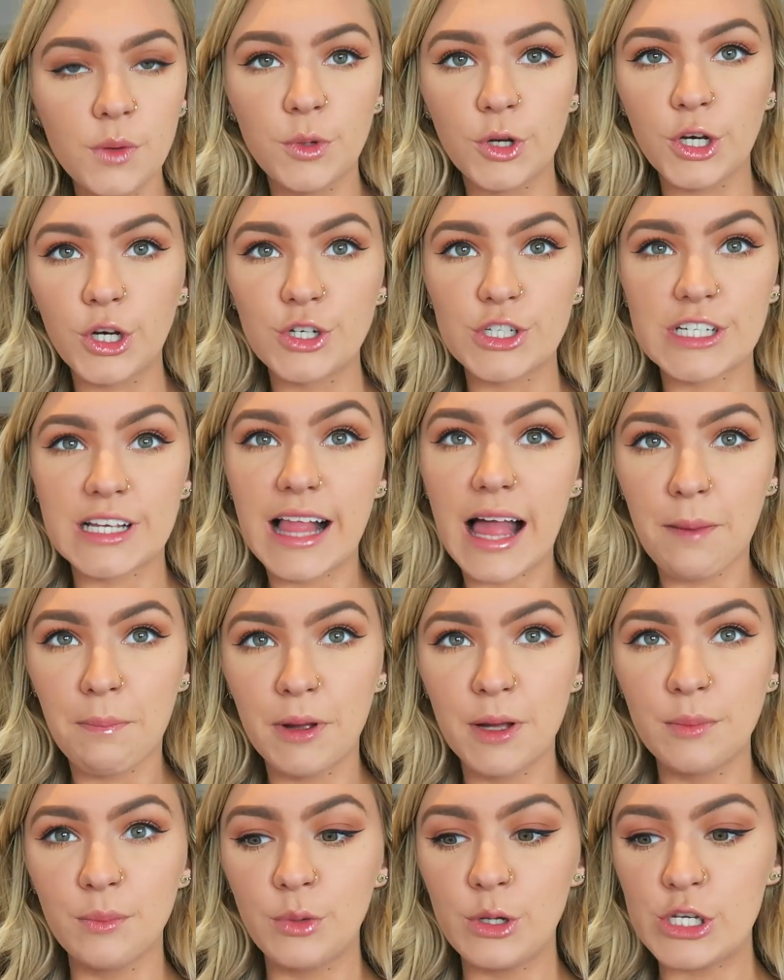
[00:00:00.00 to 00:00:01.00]
We're gonna go to
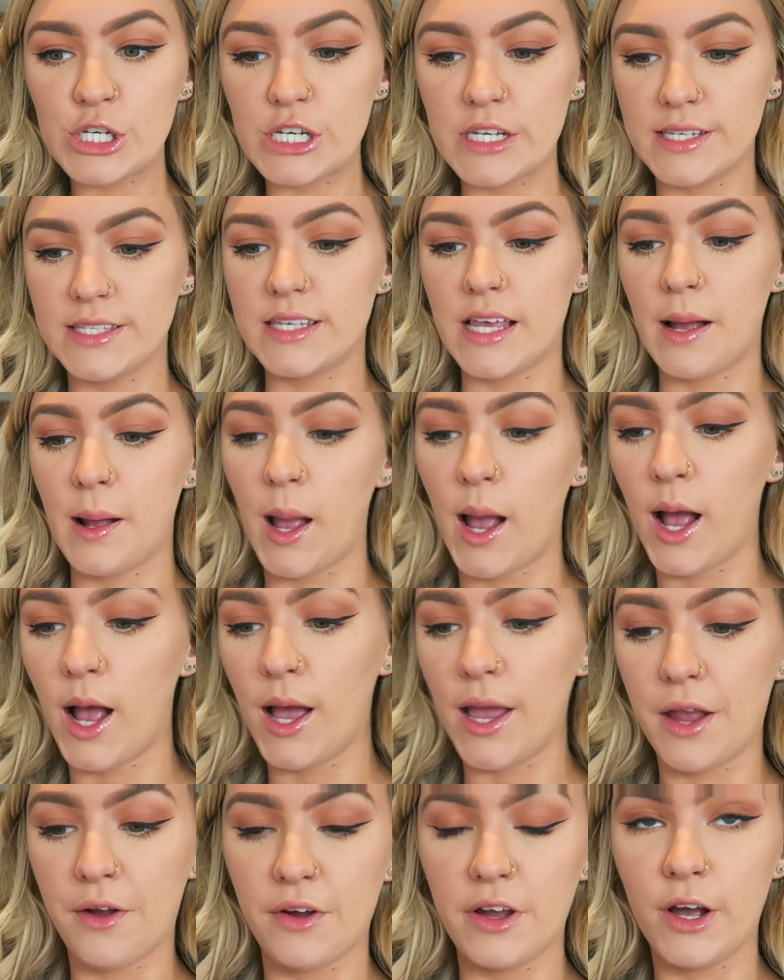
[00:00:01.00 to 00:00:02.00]
Clapham, which is
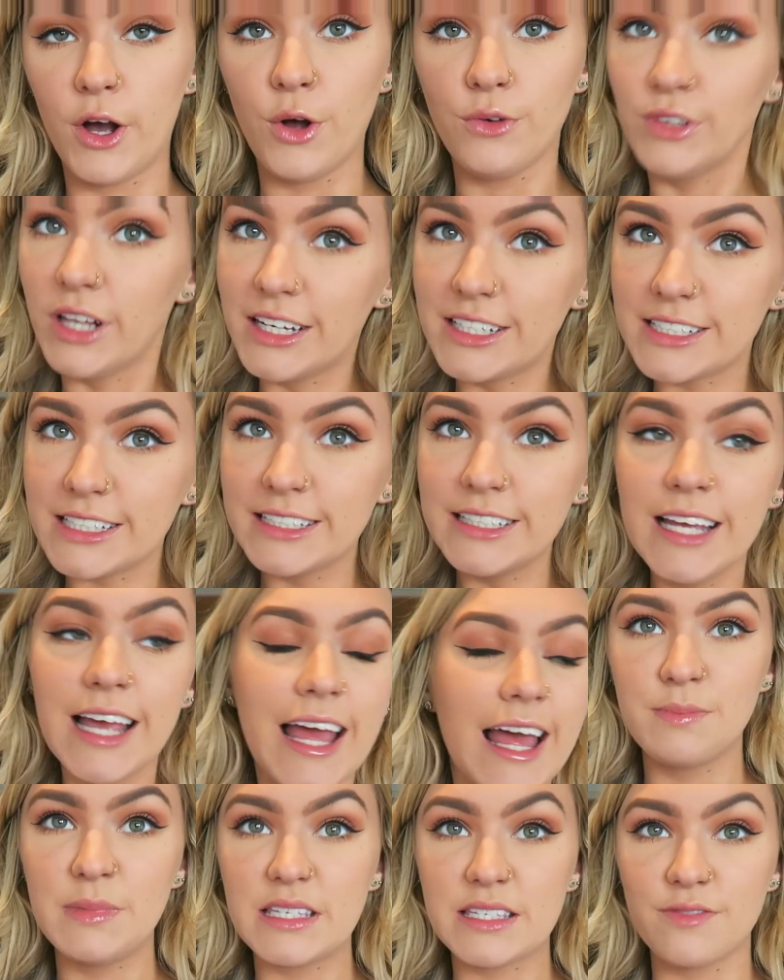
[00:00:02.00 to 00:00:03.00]
an area of London,
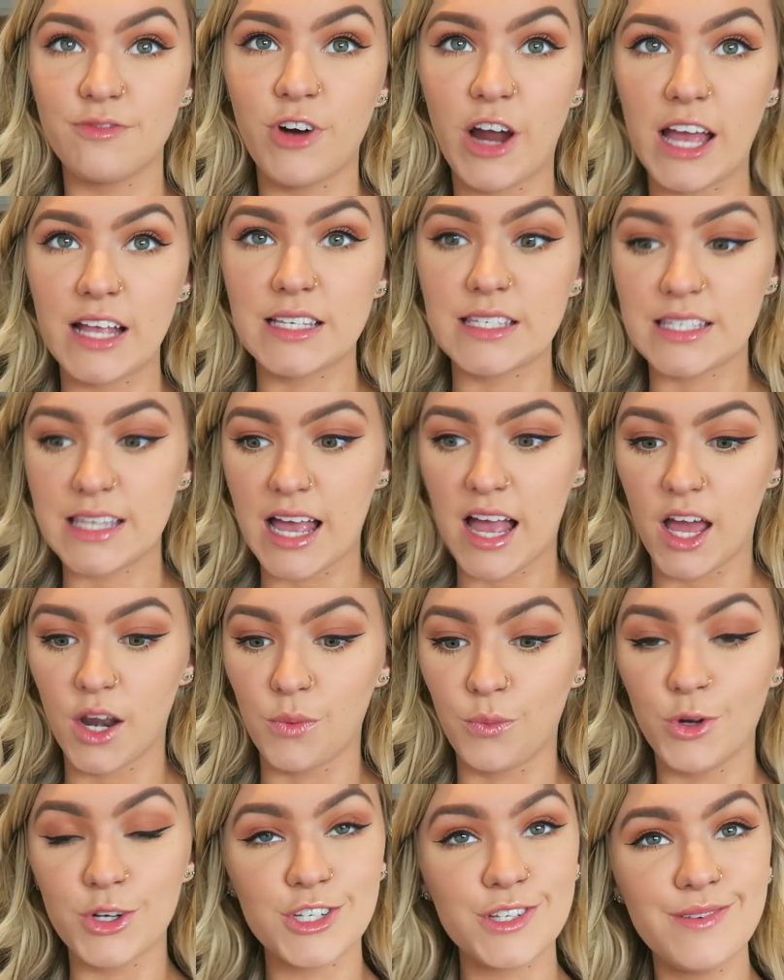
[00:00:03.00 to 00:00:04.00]
meet some friends
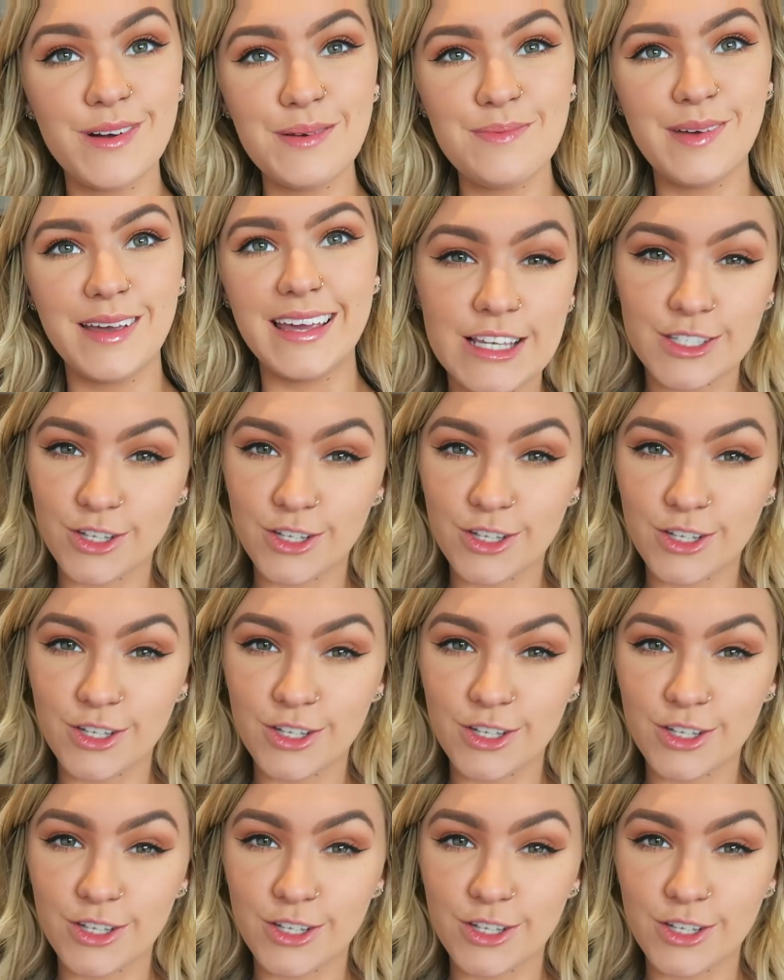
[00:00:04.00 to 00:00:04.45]
and watch the rugby.